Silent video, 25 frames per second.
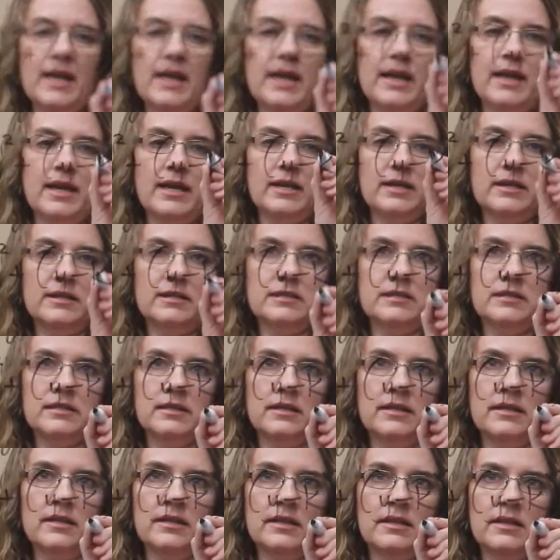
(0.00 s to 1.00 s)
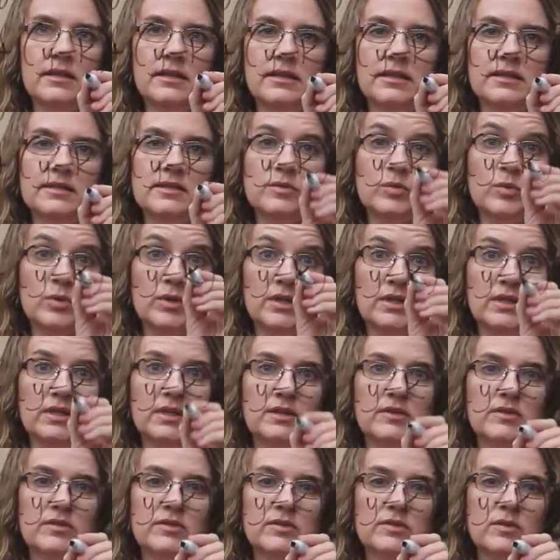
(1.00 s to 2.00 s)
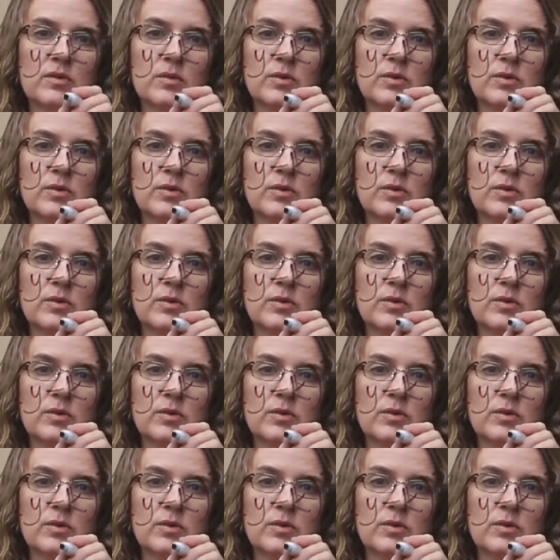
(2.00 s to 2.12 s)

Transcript: and this one is